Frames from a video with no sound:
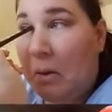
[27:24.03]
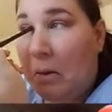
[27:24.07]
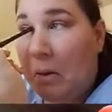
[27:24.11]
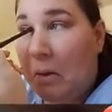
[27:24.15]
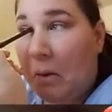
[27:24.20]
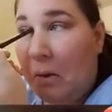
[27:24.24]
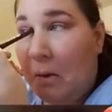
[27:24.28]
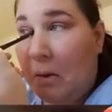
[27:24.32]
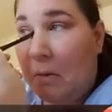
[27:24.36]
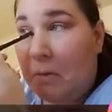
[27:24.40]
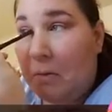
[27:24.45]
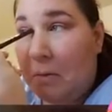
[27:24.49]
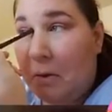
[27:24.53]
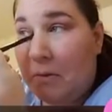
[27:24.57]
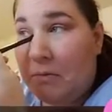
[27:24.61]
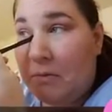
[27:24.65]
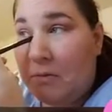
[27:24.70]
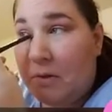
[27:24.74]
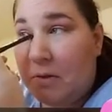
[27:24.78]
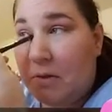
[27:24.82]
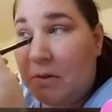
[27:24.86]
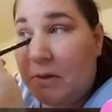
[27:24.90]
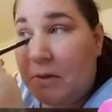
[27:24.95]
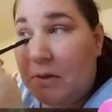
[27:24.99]
Y'all don't have
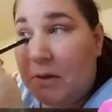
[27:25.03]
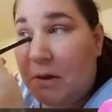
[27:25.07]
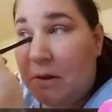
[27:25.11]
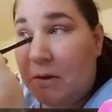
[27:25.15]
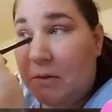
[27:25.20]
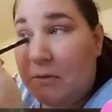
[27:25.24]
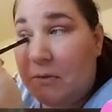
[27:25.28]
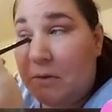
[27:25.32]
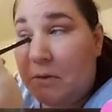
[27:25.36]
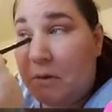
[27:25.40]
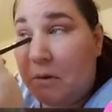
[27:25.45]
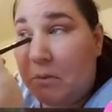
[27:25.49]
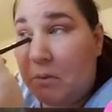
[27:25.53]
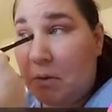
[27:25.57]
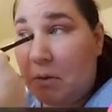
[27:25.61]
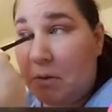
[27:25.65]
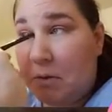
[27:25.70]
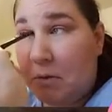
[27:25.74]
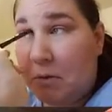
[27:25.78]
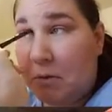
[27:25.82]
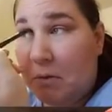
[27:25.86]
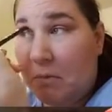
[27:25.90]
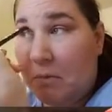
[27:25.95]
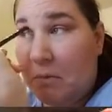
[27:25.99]
to think that if you don't
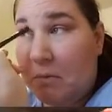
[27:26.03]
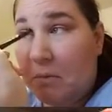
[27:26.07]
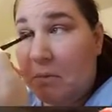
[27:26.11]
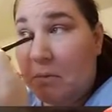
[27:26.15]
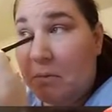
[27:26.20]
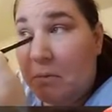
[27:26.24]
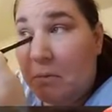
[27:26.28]
want to.